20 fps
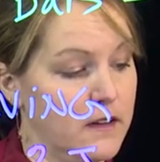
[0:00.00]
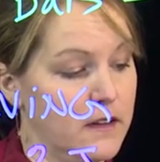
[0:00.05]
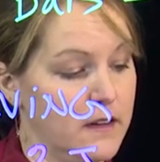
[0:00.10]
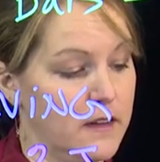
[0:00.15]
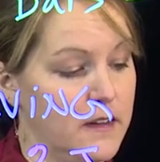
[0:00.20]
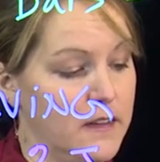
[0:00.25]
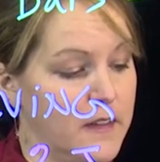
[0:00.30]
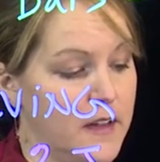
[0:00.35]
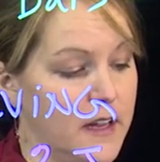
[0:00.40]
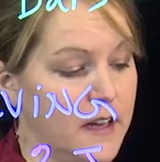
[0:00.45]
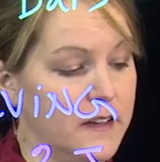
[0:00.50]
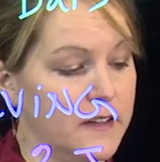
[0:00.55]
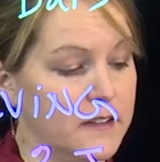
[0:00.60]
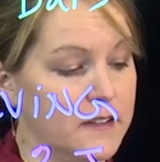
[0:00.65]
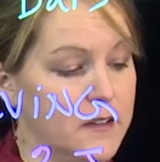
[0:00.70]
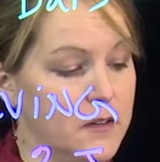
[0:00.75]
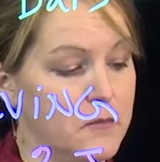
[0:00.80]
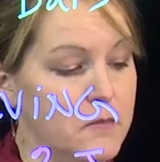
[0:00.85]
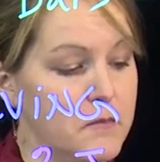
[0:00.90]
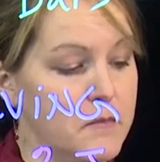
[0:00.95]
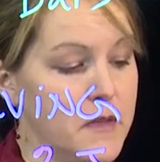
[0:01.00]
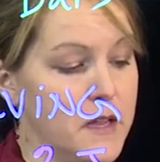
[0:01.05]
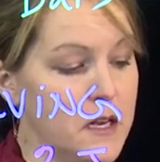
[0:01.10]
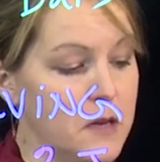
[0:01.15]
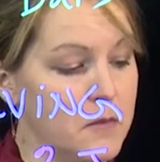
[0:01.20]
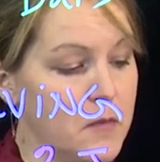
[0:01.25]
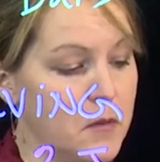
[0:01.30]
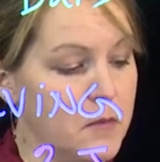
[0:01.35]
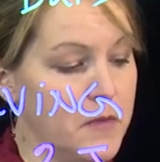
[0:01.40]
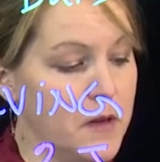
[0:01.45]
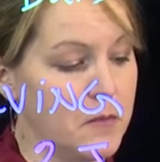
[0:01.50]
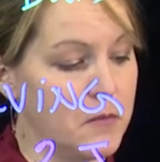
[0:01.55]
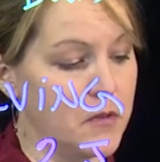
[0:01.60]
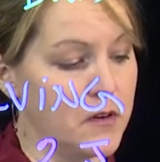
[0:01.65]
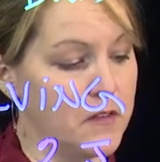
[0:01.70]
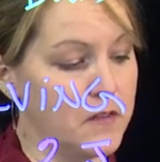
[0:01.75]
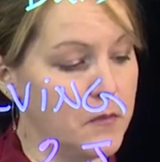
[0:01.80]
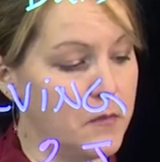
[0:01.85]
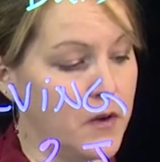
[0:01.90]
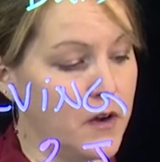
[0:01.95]
and that is the minimum number
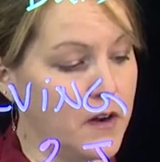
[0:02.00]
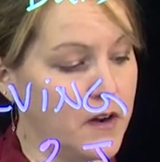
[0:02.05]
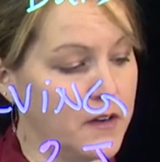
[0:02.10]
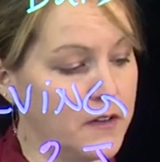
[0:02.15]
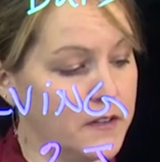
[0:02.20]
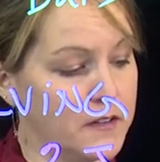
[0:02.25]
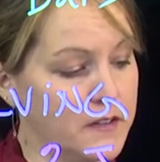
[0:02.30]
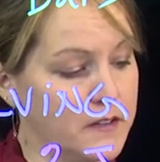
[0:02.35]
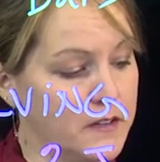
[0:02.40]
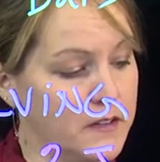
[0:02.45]
of bars.